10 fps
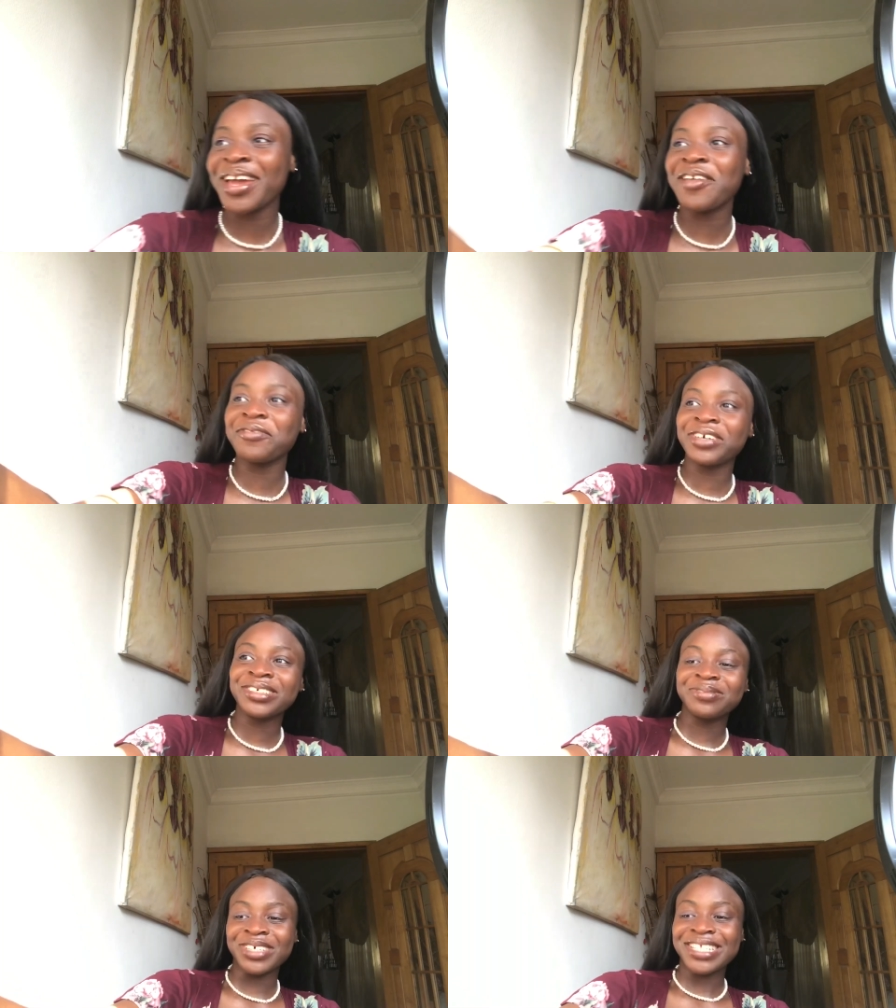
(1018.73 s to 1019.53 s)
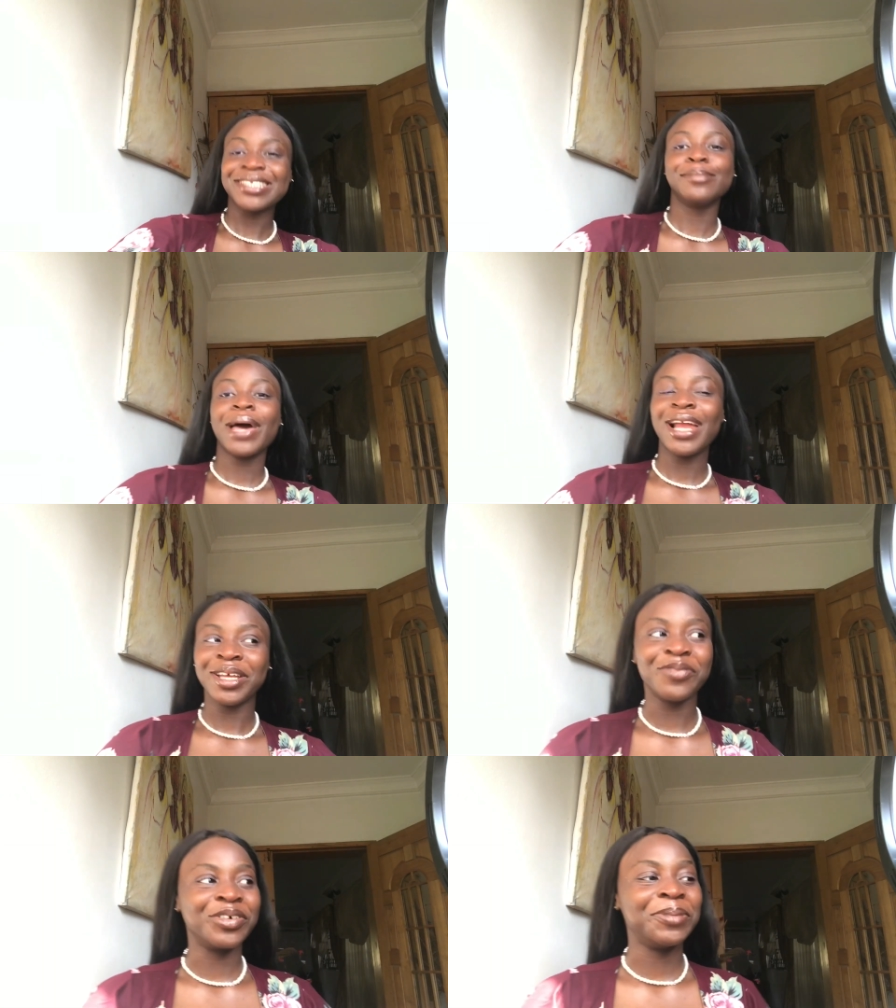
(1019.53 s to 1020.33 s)
everyone was
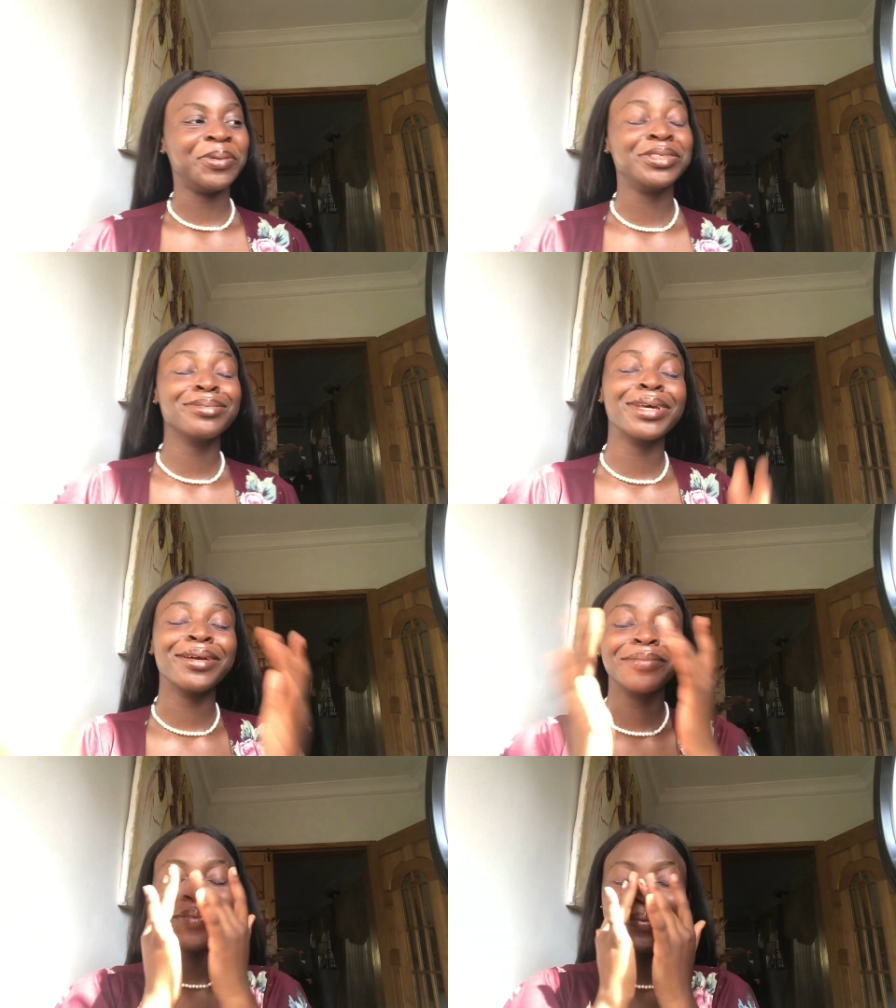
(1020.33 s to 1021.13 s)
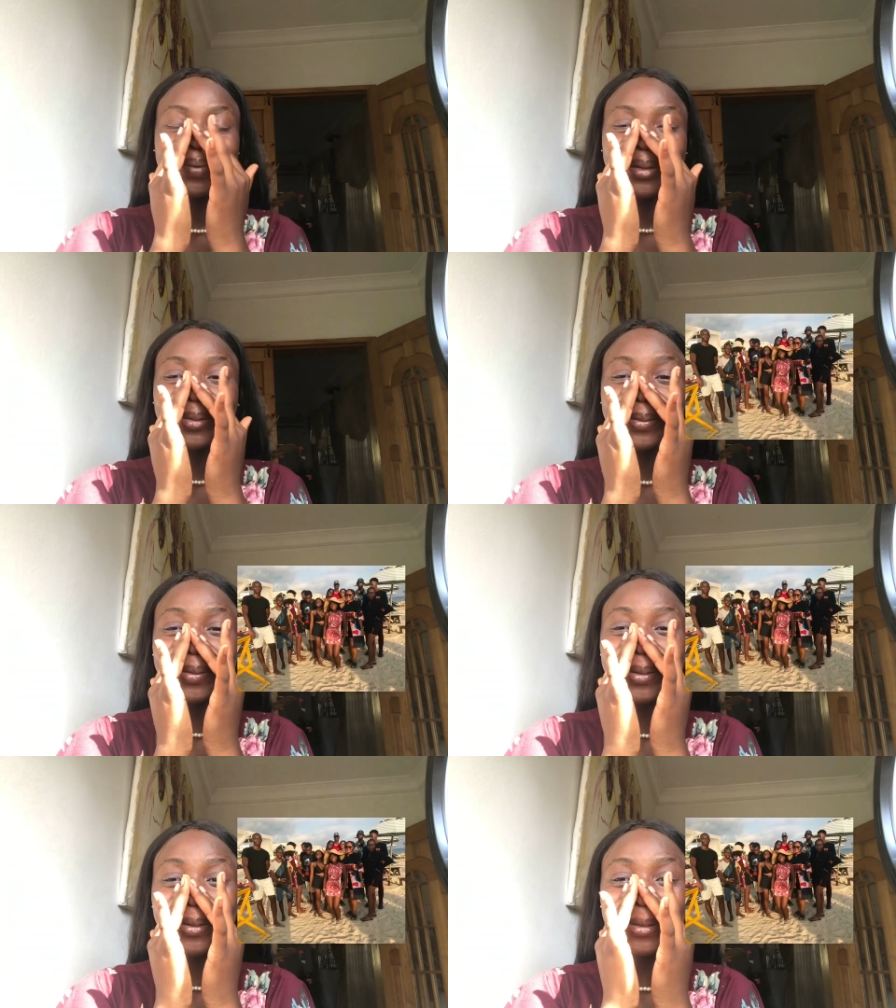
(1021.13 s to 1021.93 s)
smiling for the pictures. Like, oh my
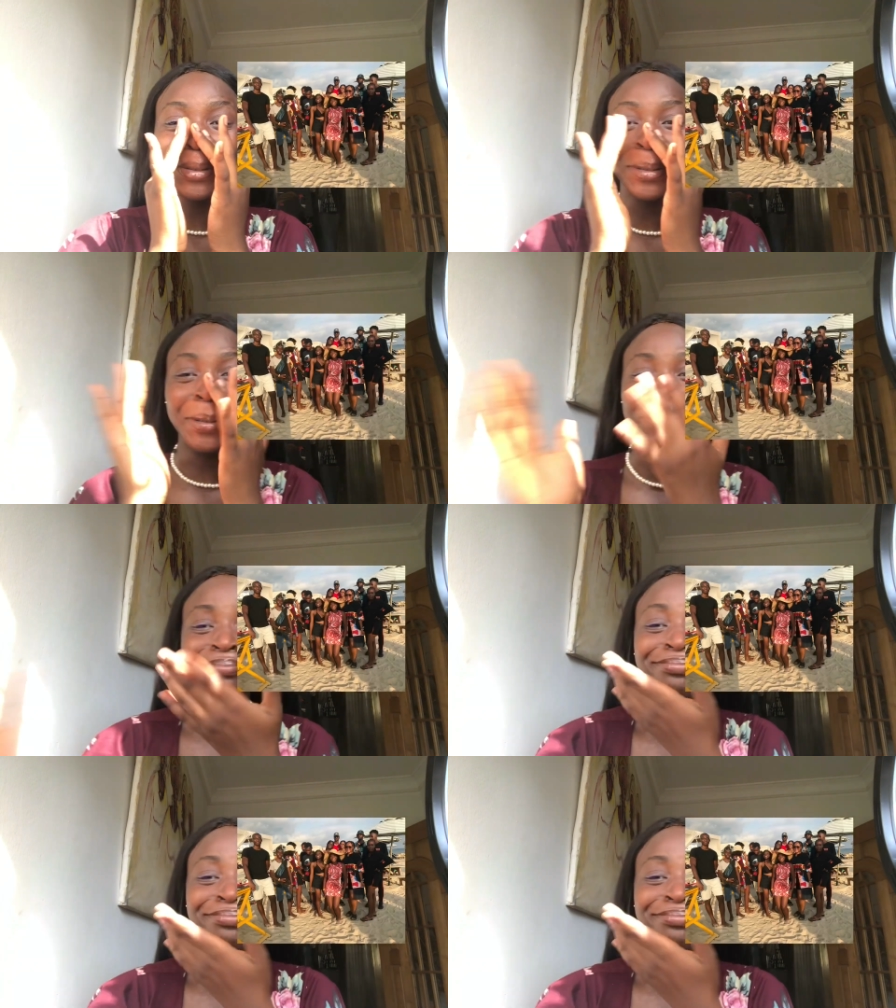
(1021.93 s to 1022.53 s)
god.